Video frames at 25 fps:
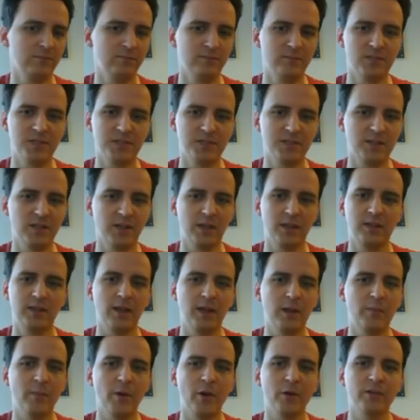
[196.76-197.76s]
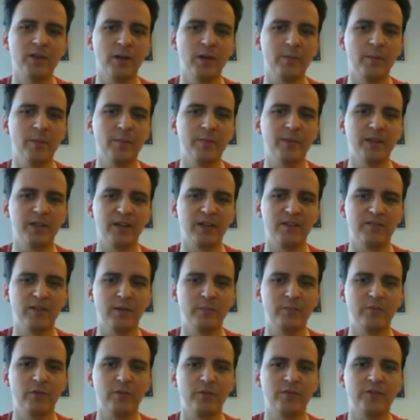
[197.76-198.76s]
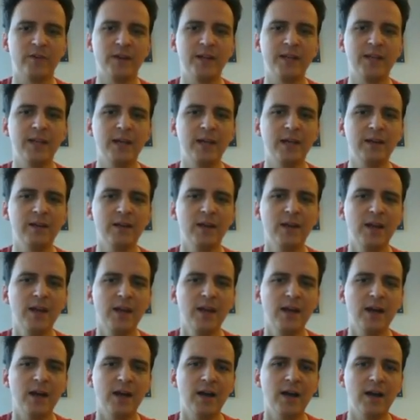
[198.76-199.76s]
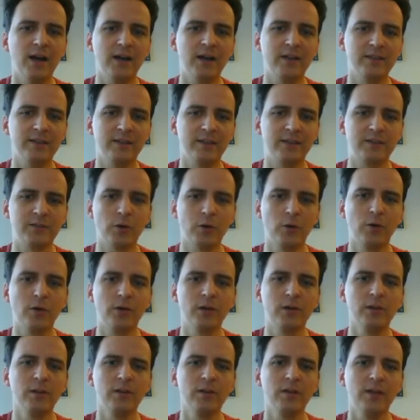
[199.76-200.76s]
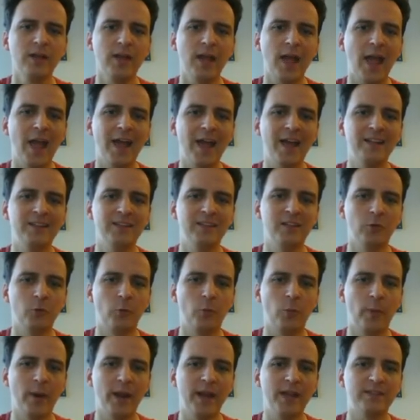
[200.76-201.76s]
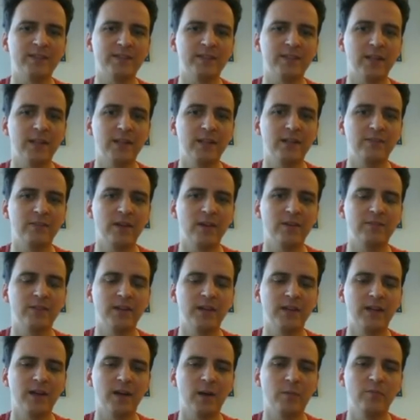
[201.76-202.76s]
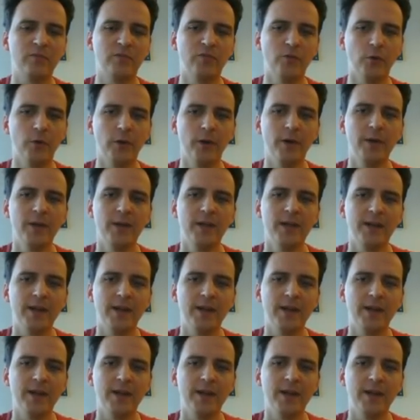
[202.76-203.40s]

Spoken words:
This is the amount that people give up for funding, the total, and the rate that they've given it up for.